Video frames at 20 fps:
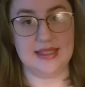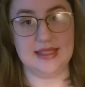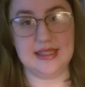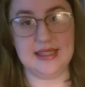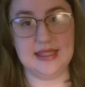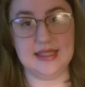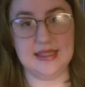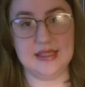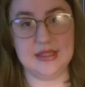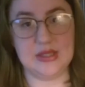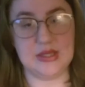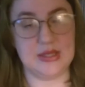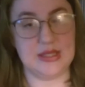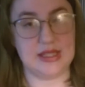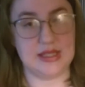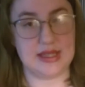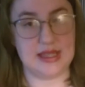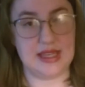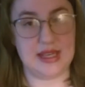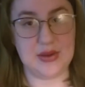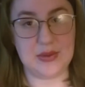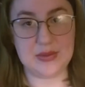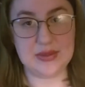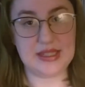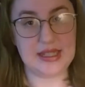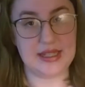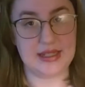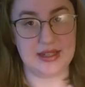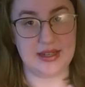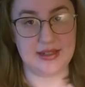This is the
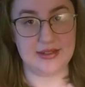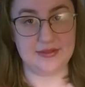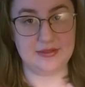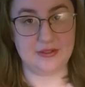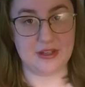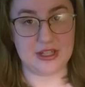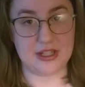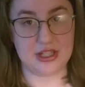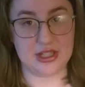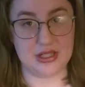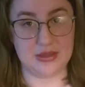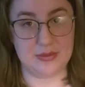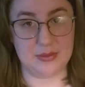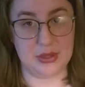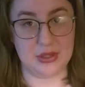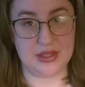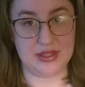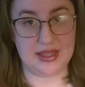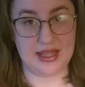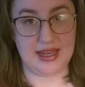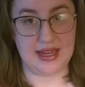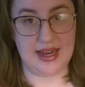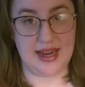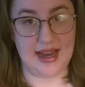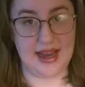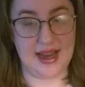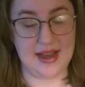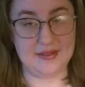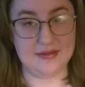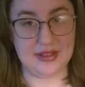only non-fiction book that I
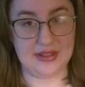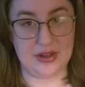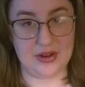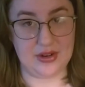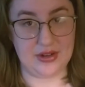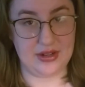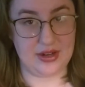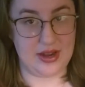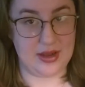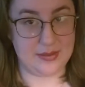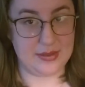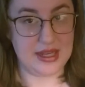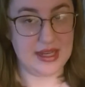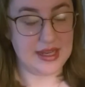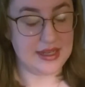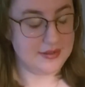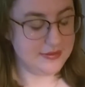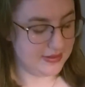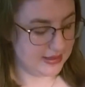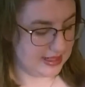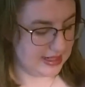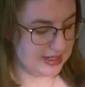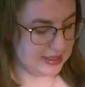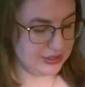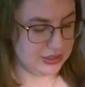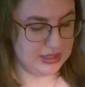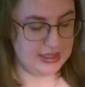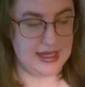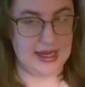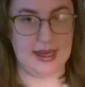have an art copy of, and I
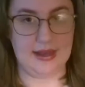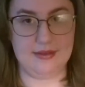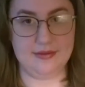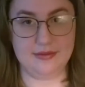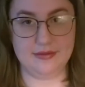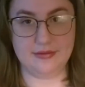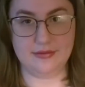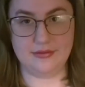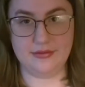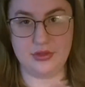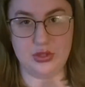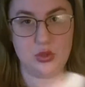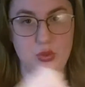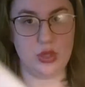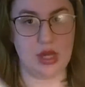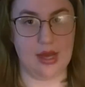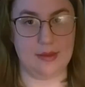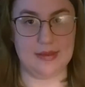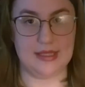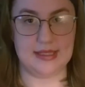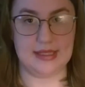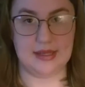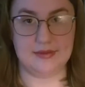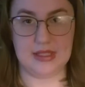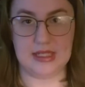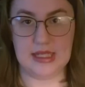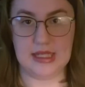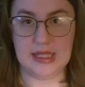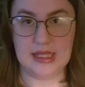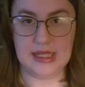actually have 2 copies of
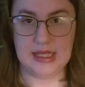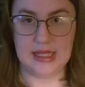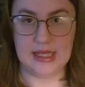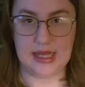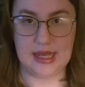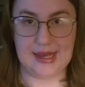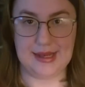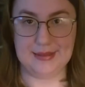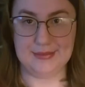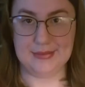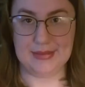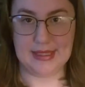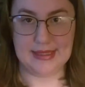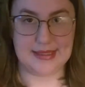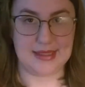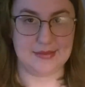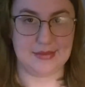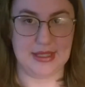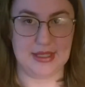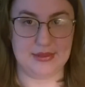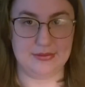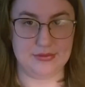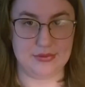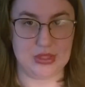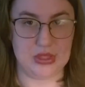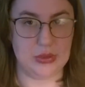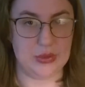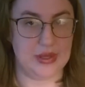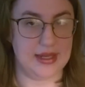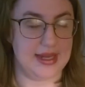it. They sent me
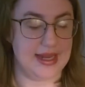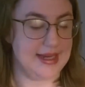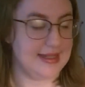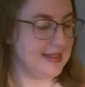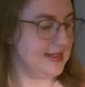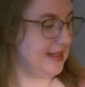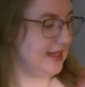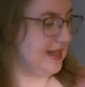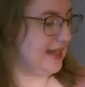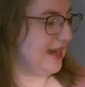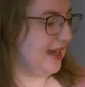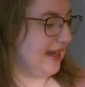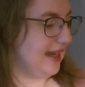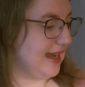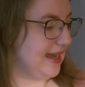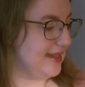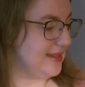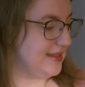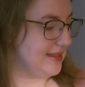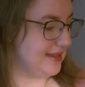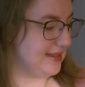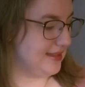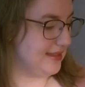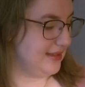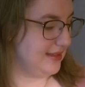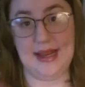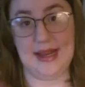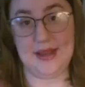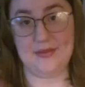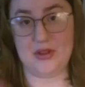2 on accident, I guess.
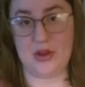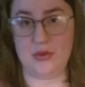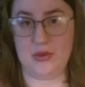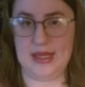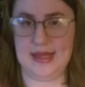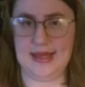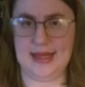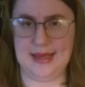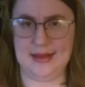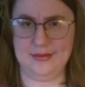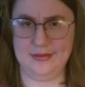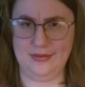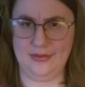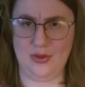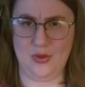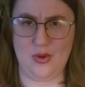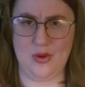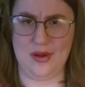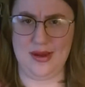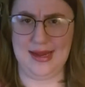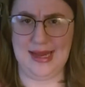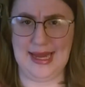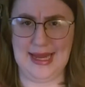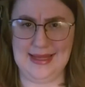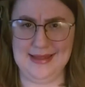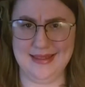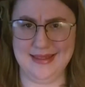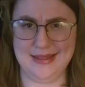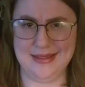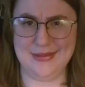And I haven't read them, or
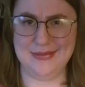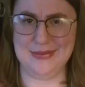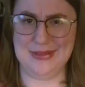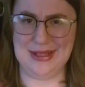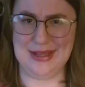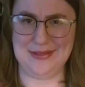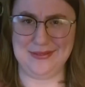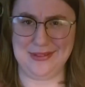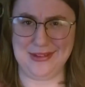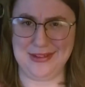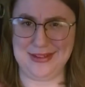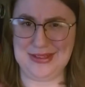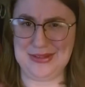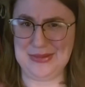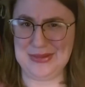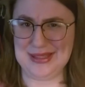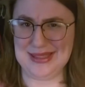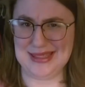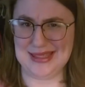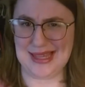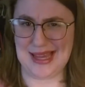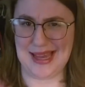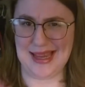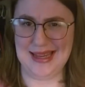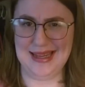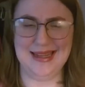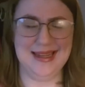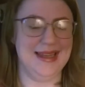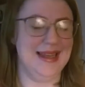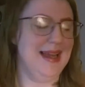it, whatever you would
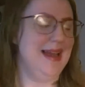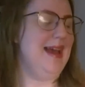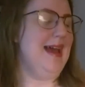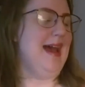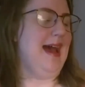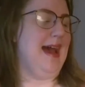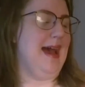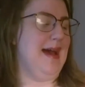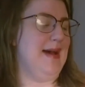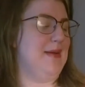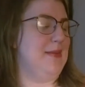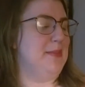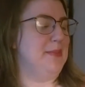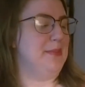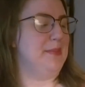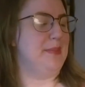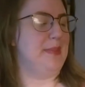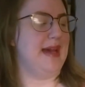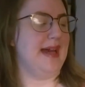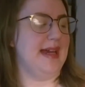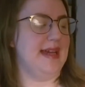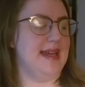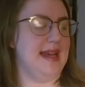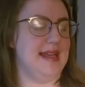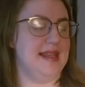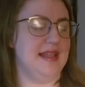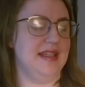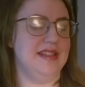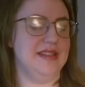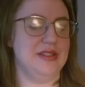say. But
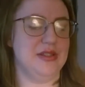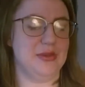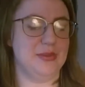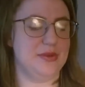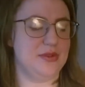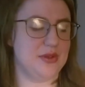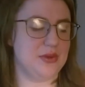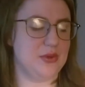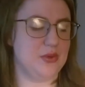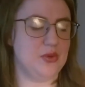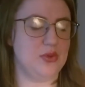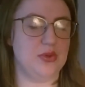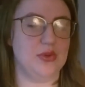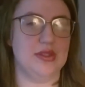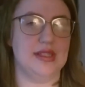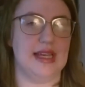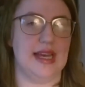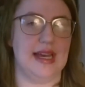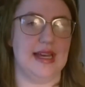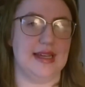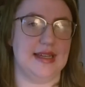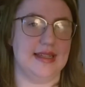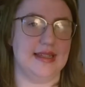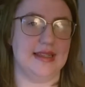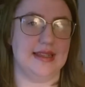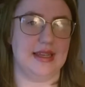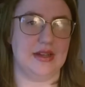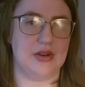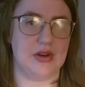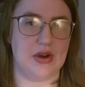I think it's super cool that
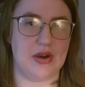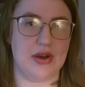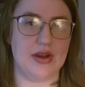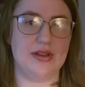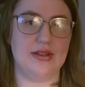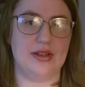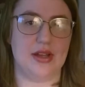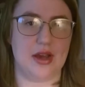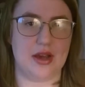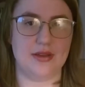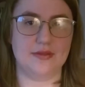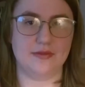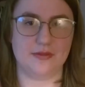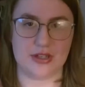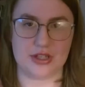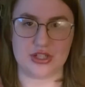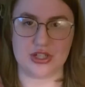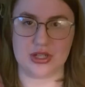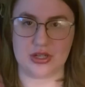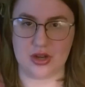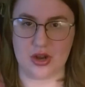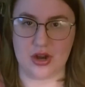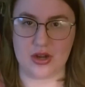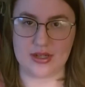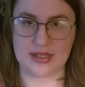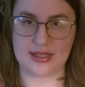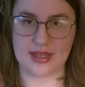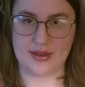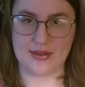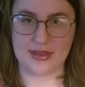there are non-fiction
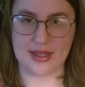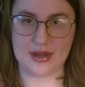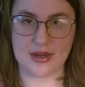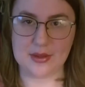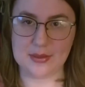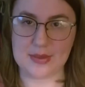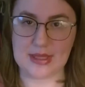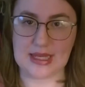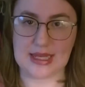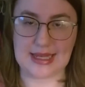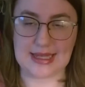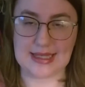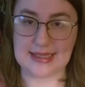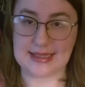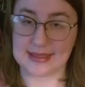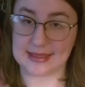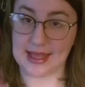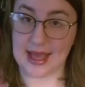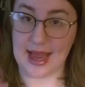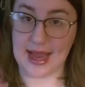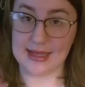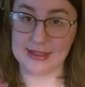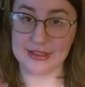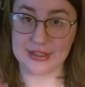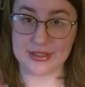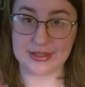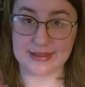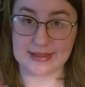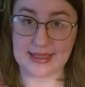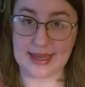arcs out there because I
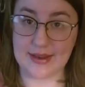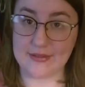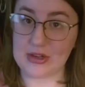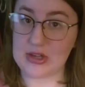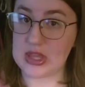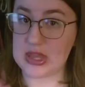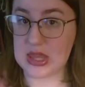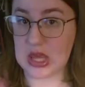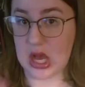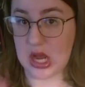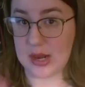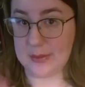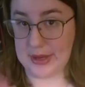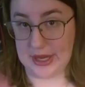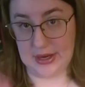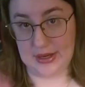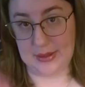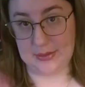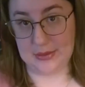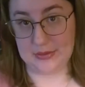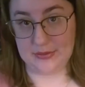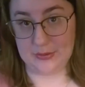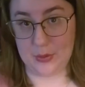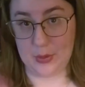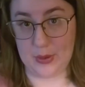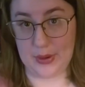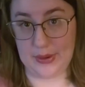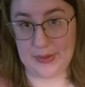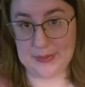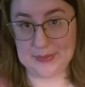just never thought about it
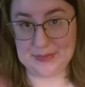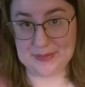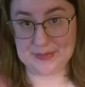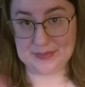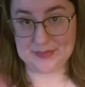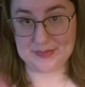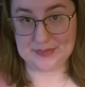before.